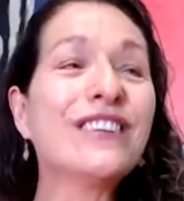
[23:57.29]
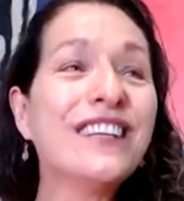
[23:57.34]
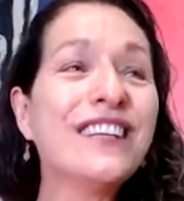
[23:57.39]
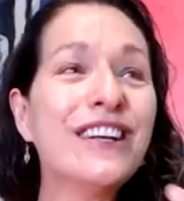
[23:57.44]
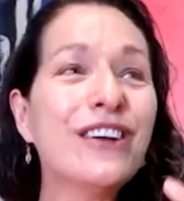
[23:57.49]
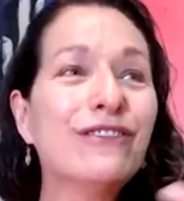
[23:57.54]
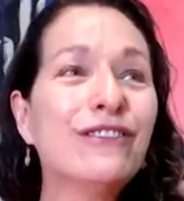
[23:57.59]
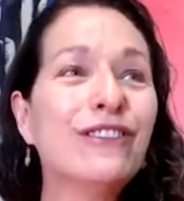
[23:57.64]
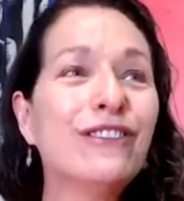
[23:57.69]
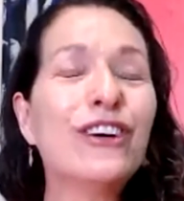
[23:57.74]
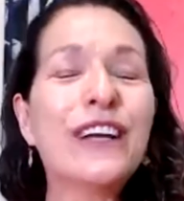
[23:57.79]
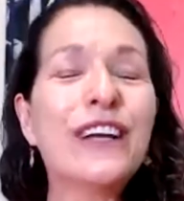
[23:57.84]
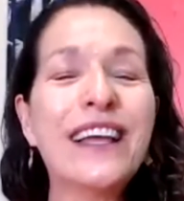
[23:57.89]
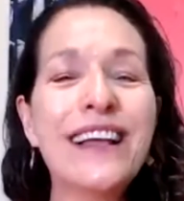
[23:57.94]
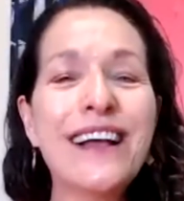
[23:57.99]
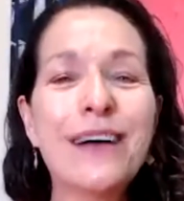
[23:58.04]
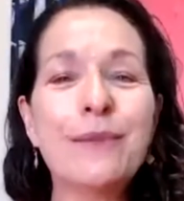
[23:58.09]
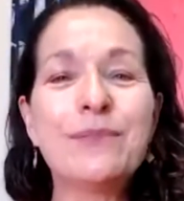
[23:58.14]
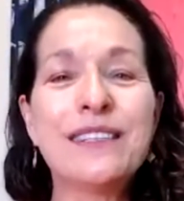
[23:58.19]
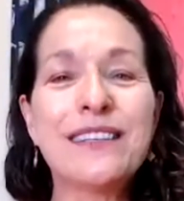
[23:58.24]
you know,
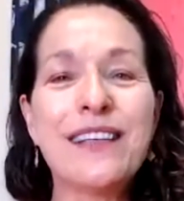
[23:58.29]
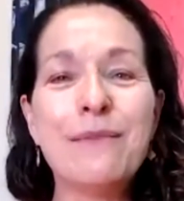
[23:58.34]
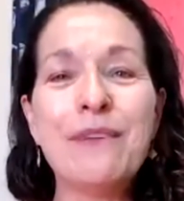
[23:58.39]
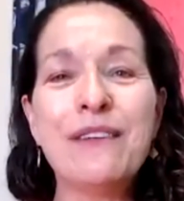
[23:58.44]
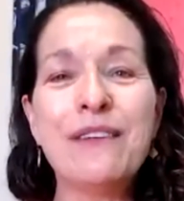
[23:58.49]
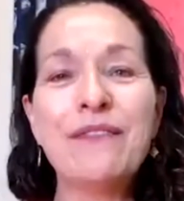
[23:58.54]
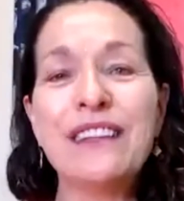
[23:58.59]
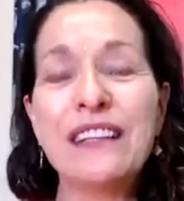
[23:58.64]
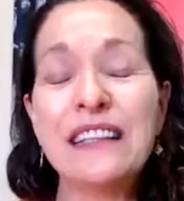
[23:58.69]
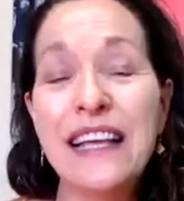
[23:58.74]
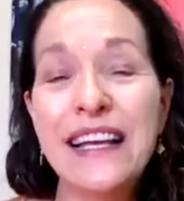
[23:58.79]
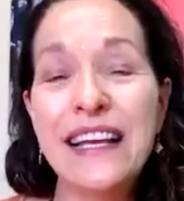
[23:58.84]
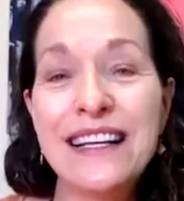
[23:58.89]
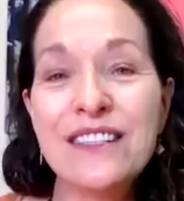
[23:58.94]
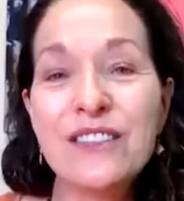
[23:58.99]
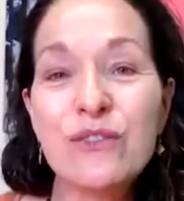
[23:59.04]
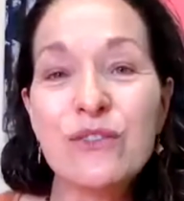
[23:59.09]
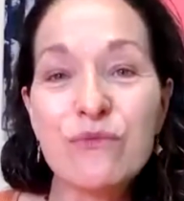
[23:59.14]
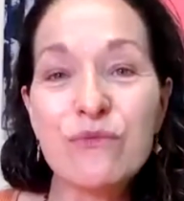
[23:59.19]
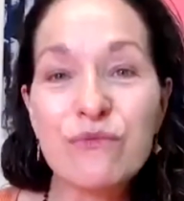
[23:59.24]
looking up some of the
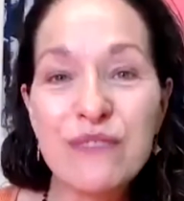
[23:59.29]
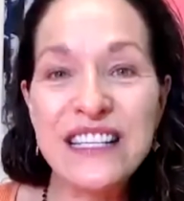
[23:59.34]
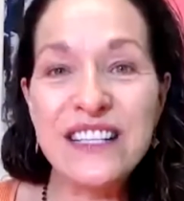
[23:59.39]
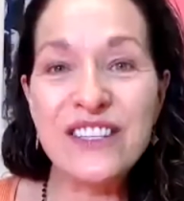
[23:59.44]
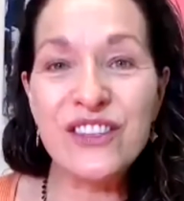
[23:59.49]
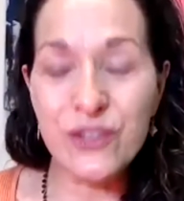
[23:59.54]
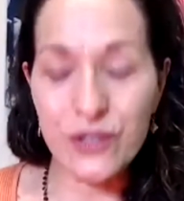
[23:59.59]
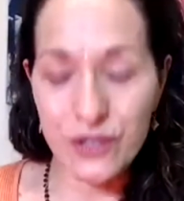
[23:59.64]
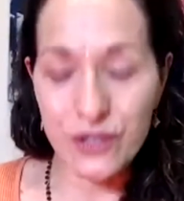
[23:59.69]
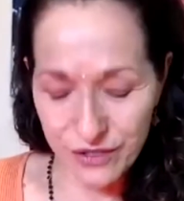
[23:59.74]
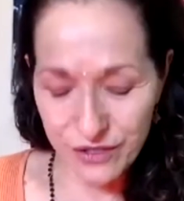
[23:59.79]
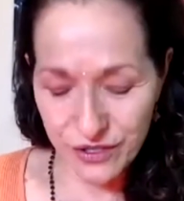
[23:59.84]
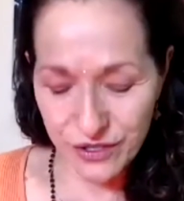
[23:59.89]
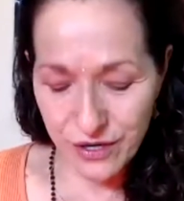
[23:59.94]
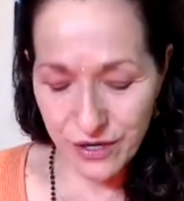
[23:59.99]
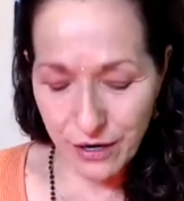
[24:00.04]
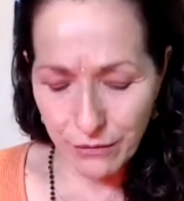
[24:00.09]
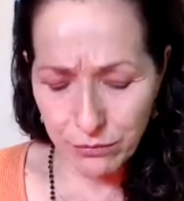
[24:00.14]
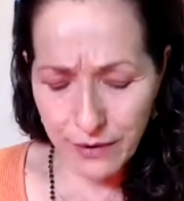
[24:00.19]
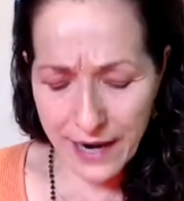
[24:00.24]
latest research
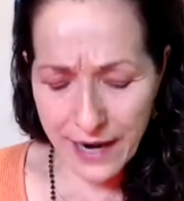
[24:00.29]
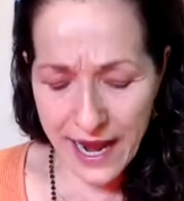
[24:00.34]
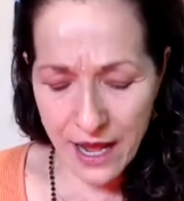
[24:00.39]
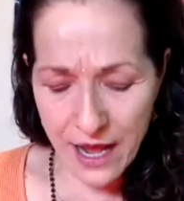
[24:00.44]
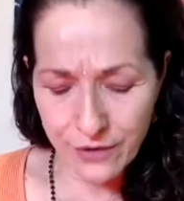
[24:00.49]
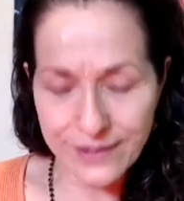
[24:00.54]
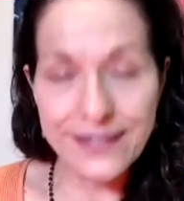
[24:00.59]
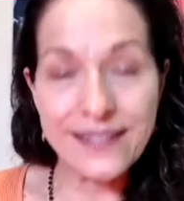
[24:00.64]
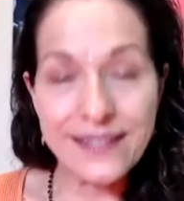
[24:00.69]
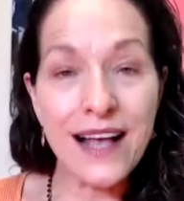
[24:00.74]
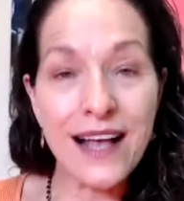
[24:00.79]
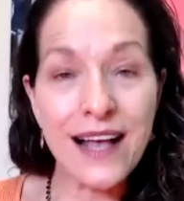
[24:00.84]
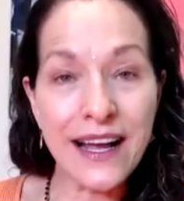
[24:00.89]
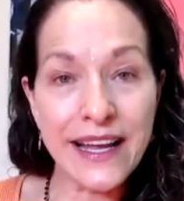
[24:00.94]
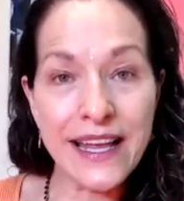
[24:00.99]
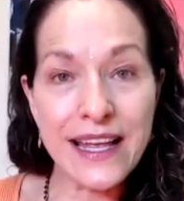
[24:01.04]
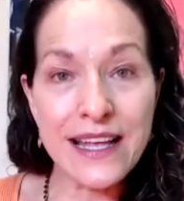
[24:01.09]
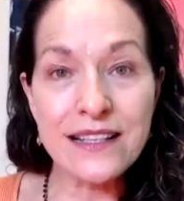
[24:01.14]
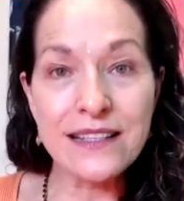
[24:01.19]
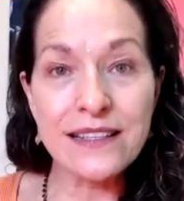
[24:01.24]
around
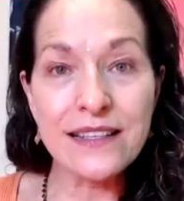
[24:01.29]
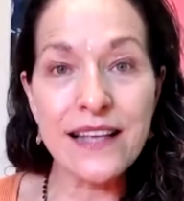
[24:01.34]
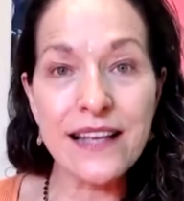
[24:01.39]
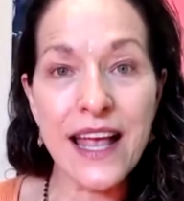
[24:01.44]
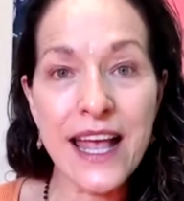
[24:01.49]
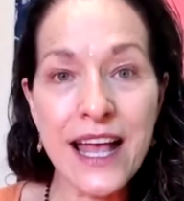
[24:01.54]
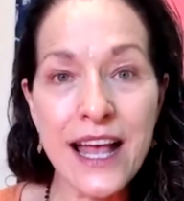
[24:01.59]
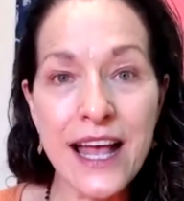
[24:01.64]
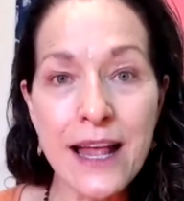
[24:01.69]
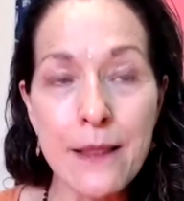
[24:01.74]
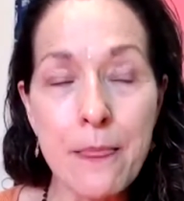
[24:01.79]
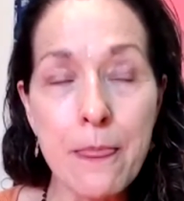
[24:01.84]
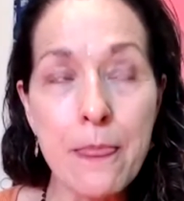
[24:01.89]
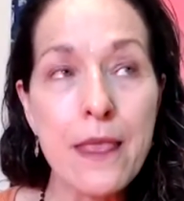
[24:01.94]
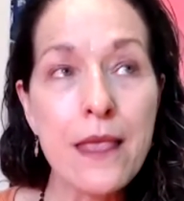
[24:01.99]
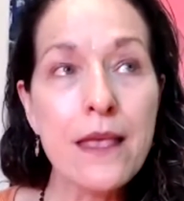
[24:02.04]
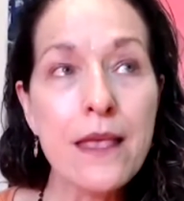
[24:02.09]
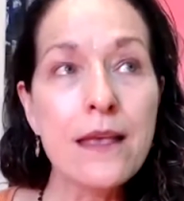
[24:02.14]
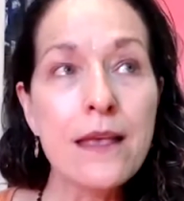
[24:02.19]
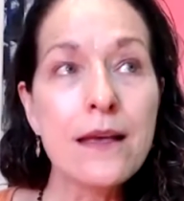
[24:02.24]
science and
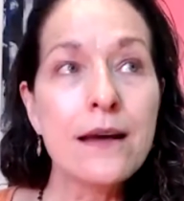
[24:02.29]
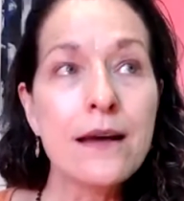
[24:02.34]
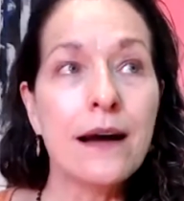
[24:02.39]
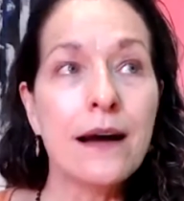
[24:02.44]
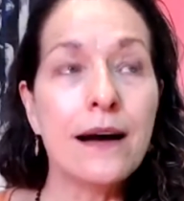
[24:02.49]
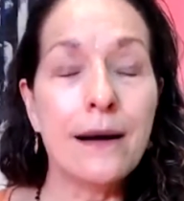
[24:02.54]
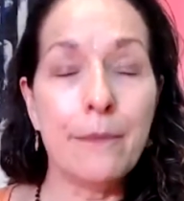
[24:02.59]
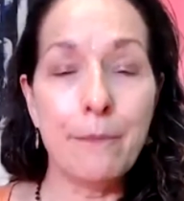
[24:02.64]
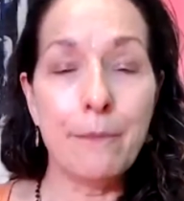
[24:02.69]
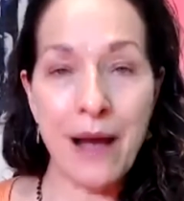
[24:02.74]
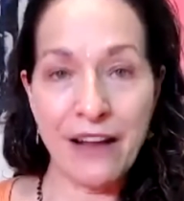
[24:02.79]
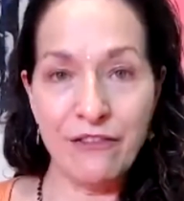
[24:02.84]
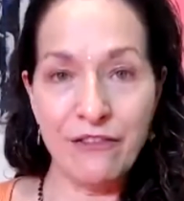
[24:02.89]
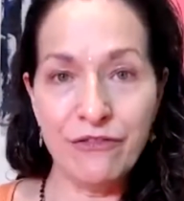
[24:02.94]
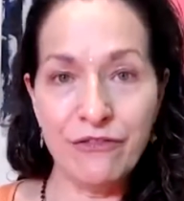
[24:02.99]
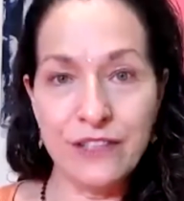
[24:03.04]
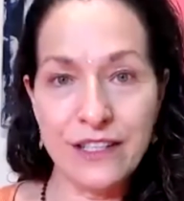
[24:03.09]
mindfulness